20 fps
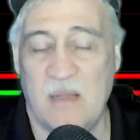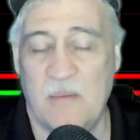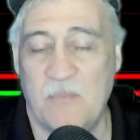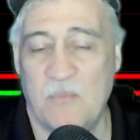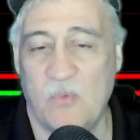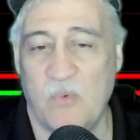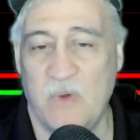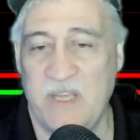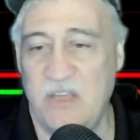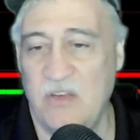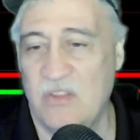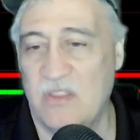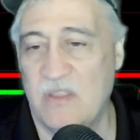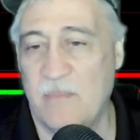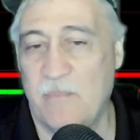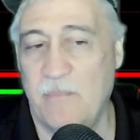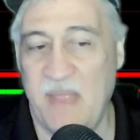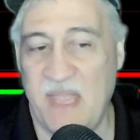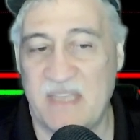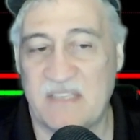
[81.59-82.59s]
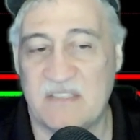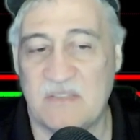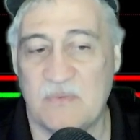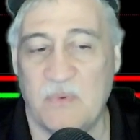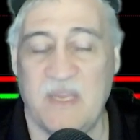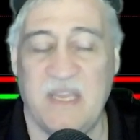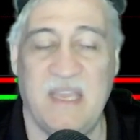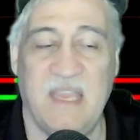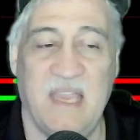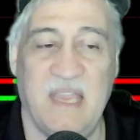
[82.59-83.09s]
We do the best
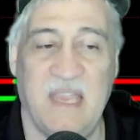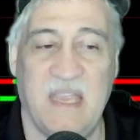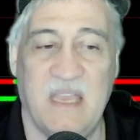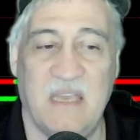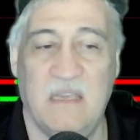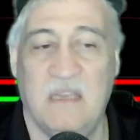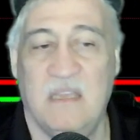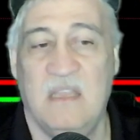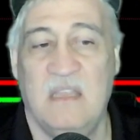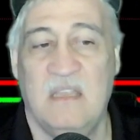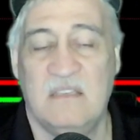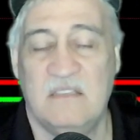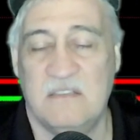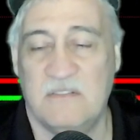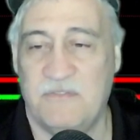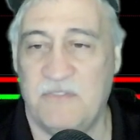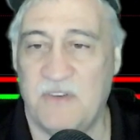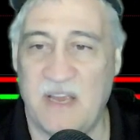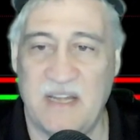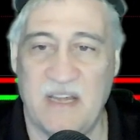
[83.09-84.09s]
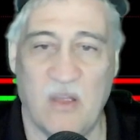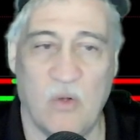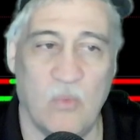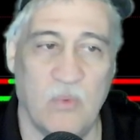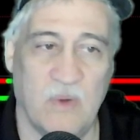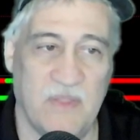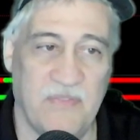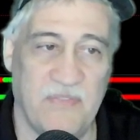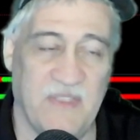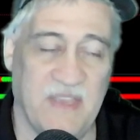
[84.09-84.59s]
we can to find out
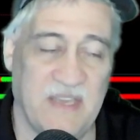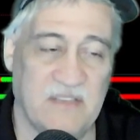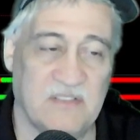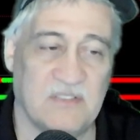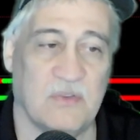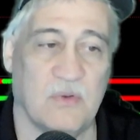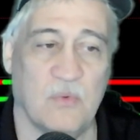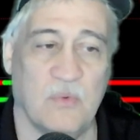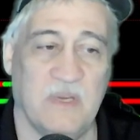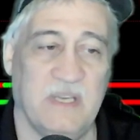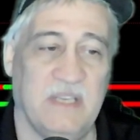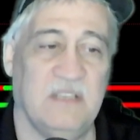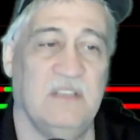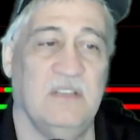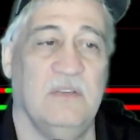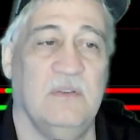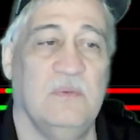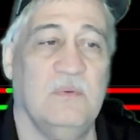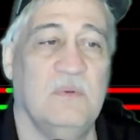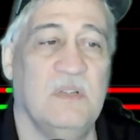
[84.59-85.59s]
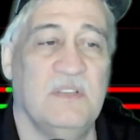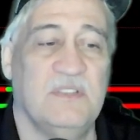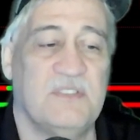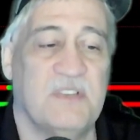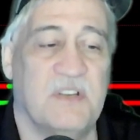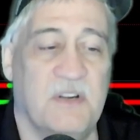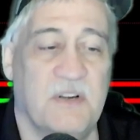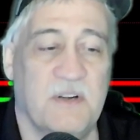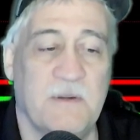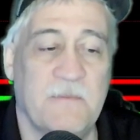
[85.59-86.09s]
when things are going to
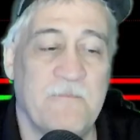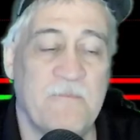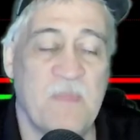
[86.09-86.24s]
turn.